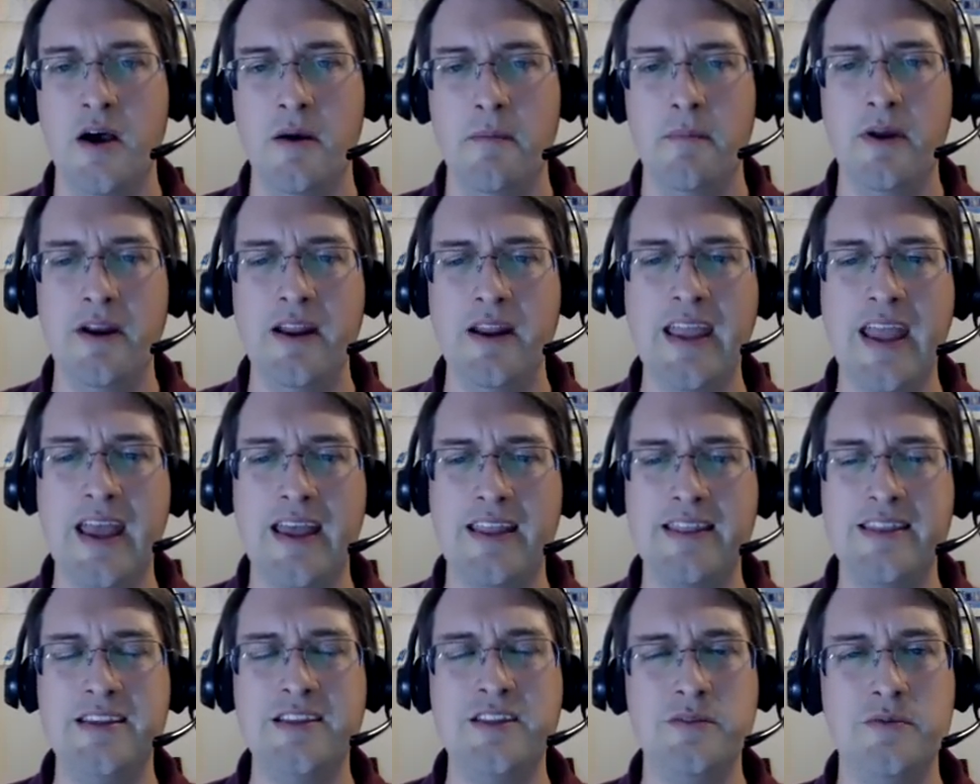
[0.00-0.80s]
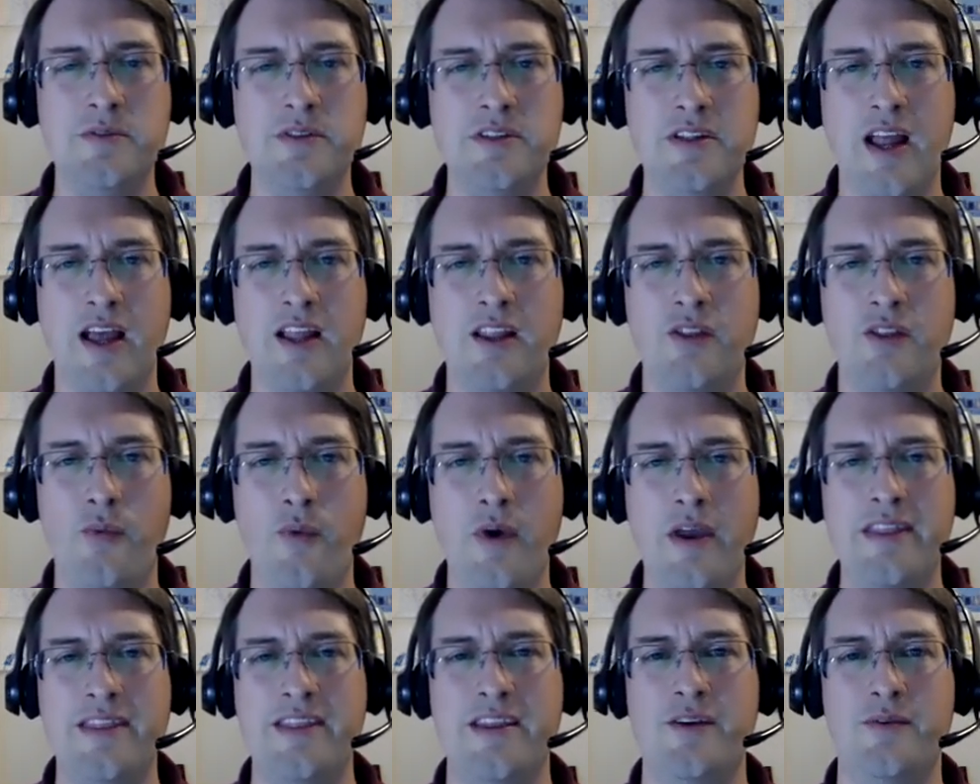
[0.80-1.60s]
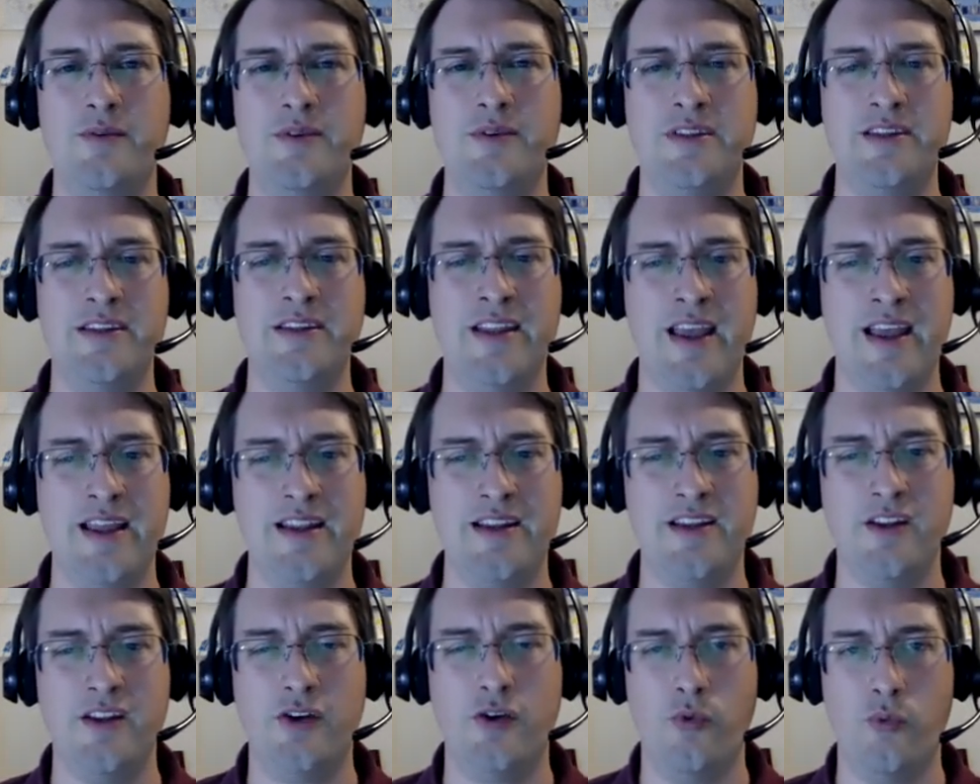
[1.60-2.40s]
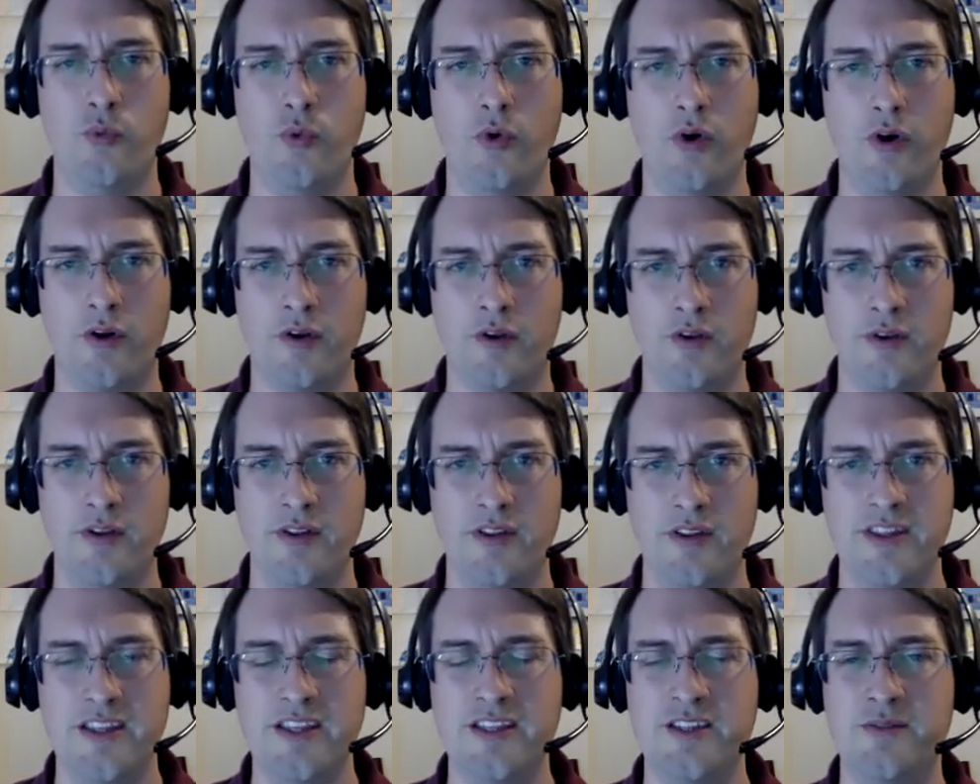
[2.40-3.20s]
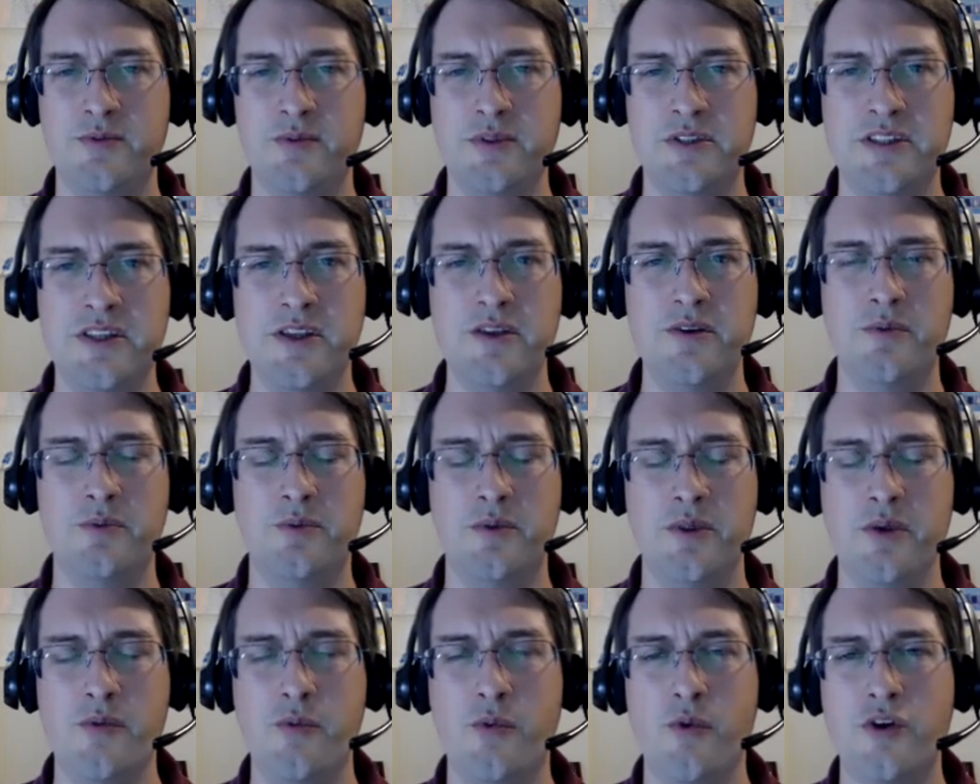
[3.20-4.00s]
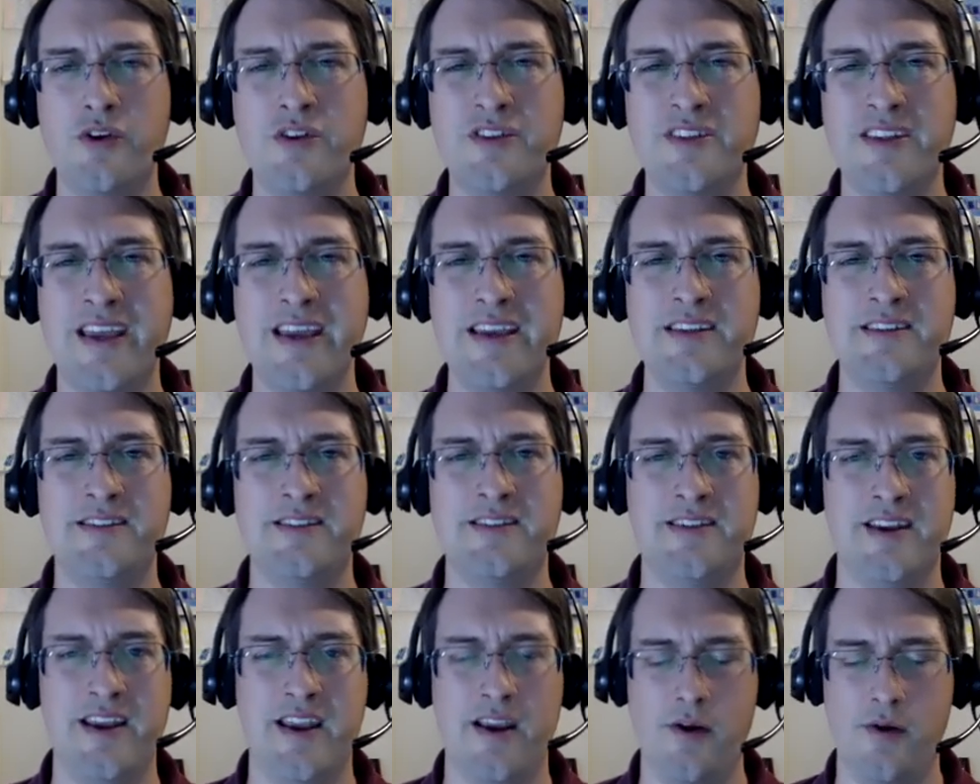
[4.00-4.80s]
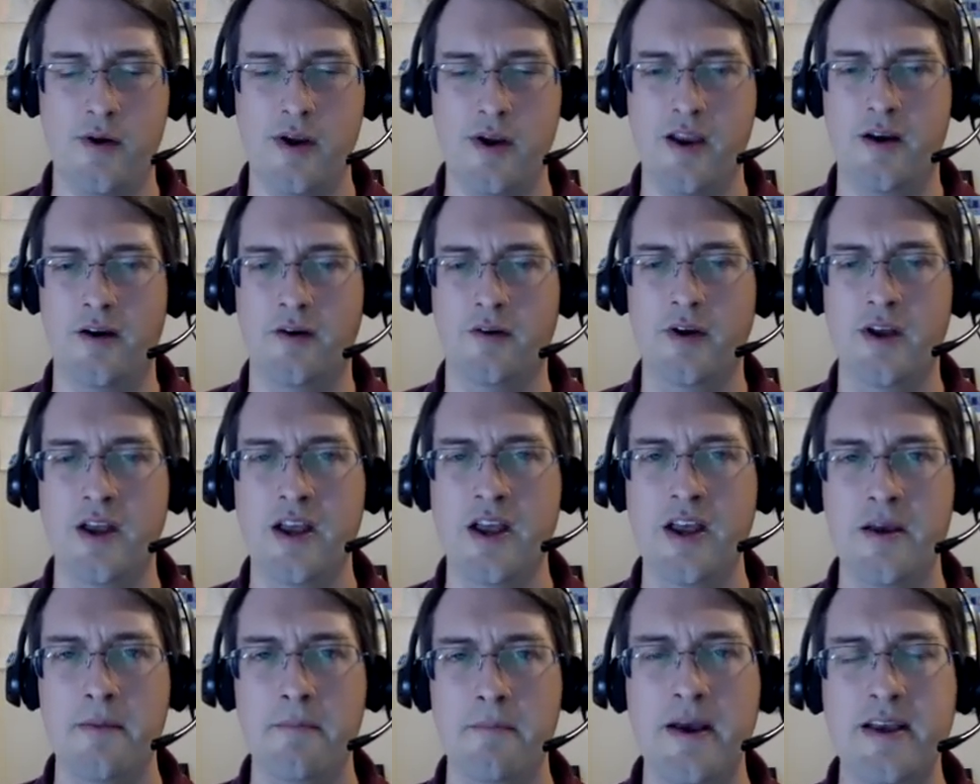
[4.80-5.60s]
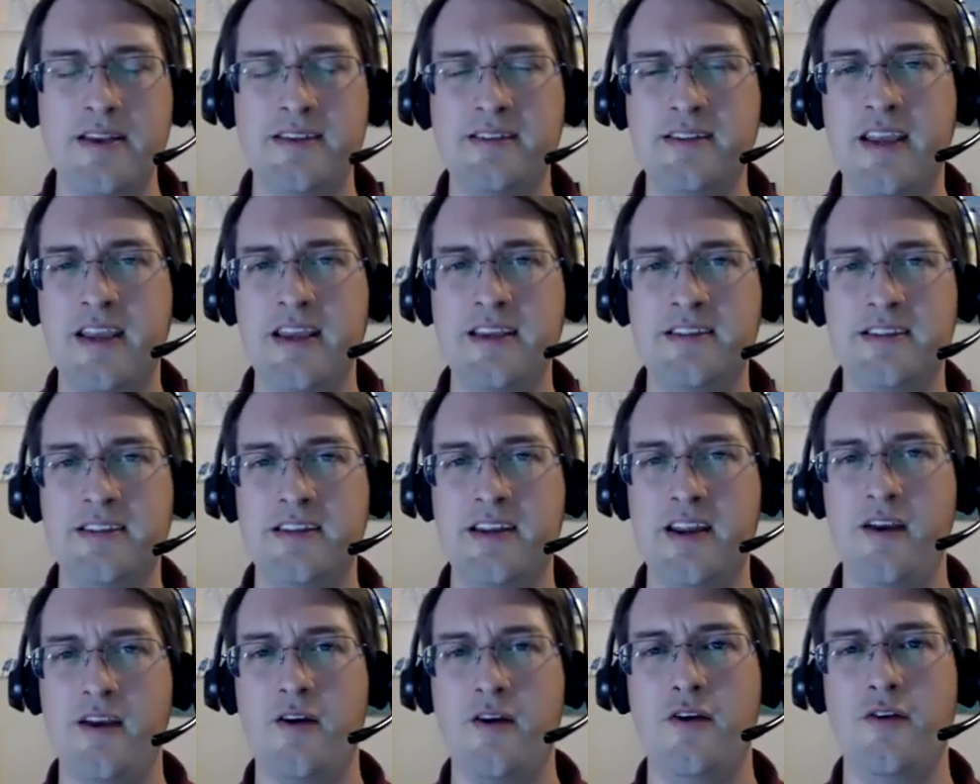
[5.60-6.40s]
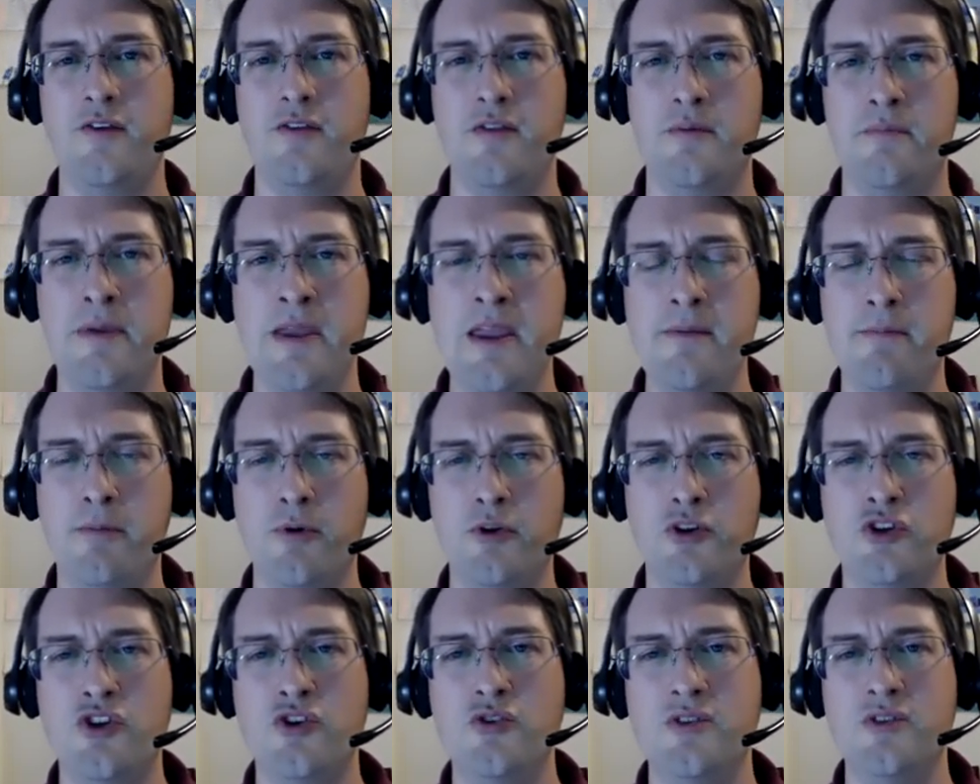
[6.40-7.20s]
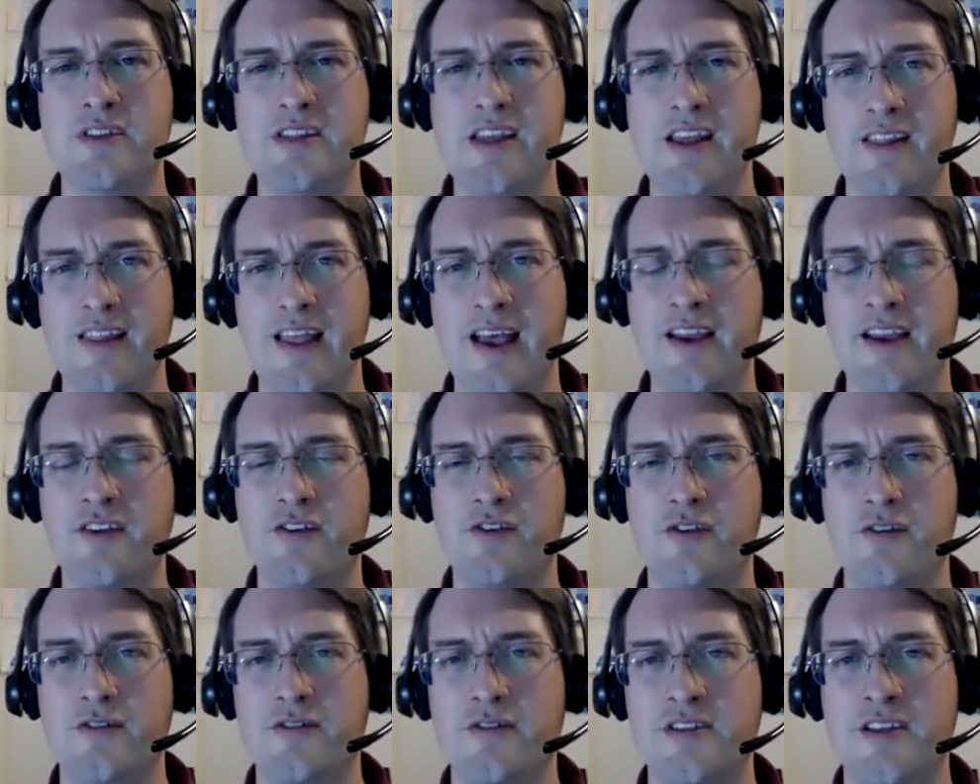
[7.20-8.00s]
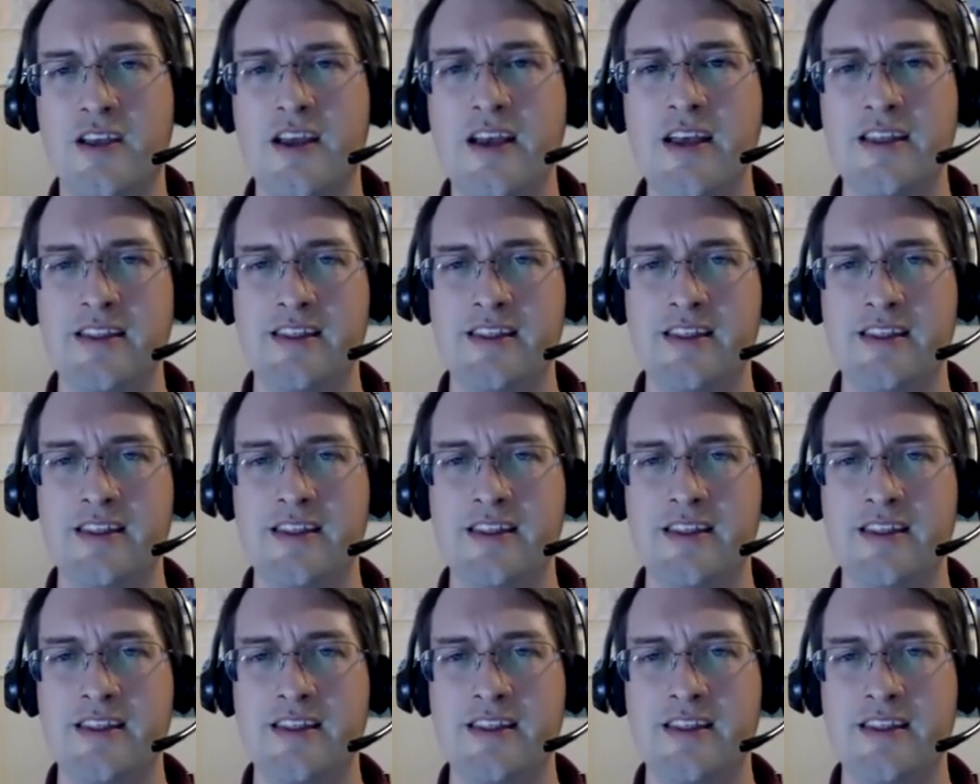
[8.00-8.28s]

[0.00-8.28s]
But again, this was not the way that it was intended to work. This was the worst case scenario. Best case scenario, the people choose the electors